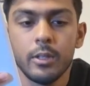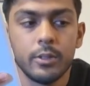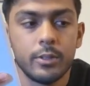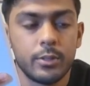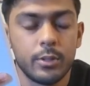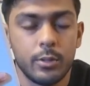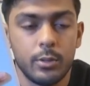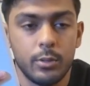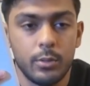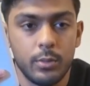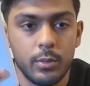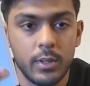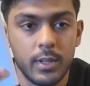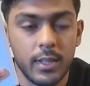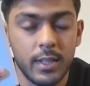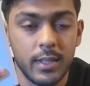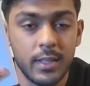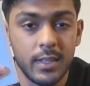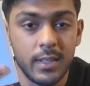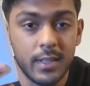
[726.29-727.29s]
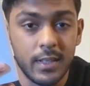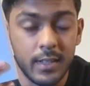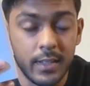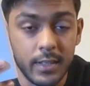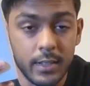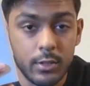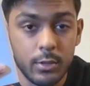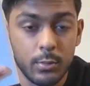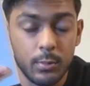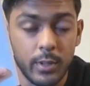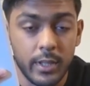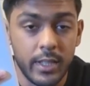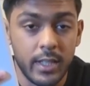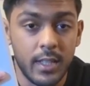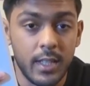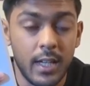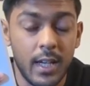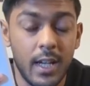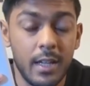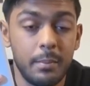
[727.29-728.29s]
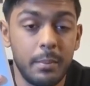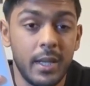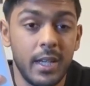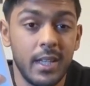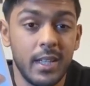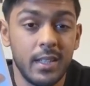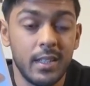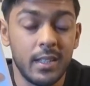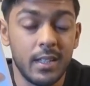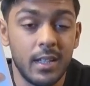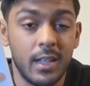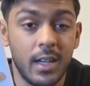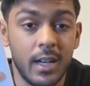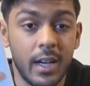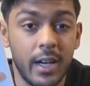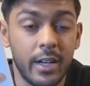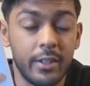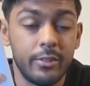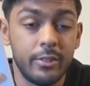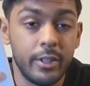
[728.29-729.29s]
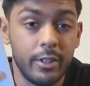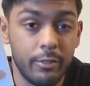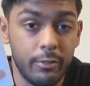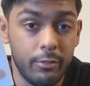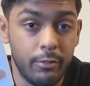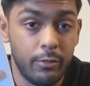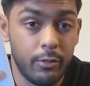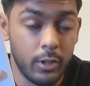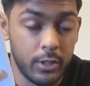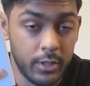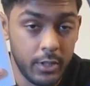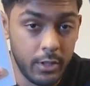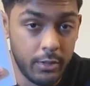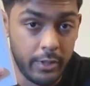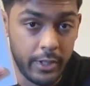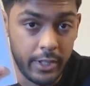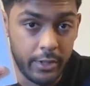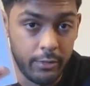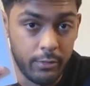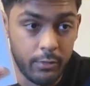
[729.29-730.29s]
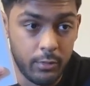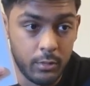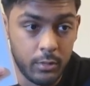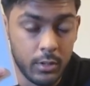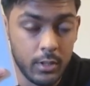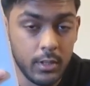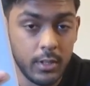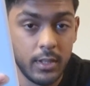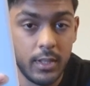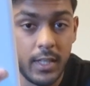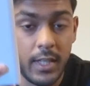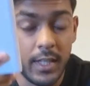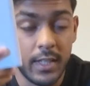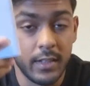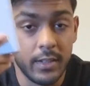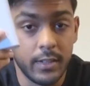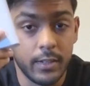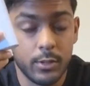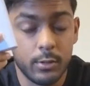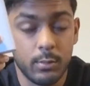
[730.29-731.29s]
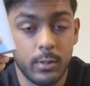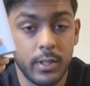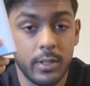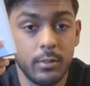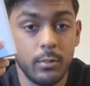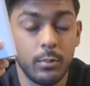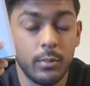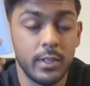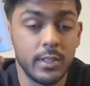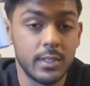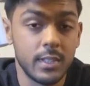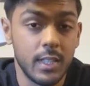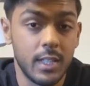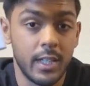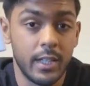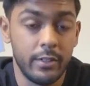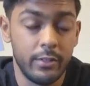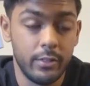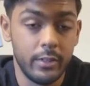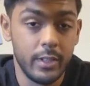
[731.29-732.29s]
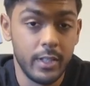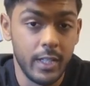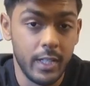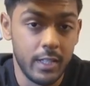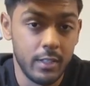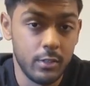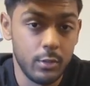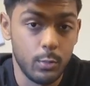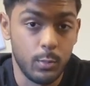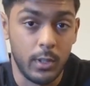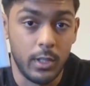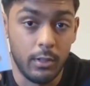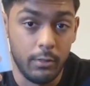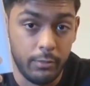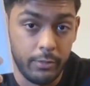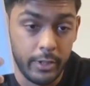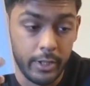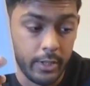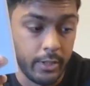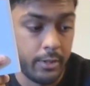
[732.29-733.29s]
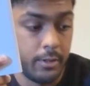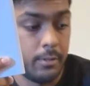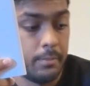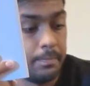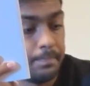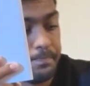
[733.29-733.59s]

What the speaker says: So this one I paid 140 Rand for, and this one was 112 Rand.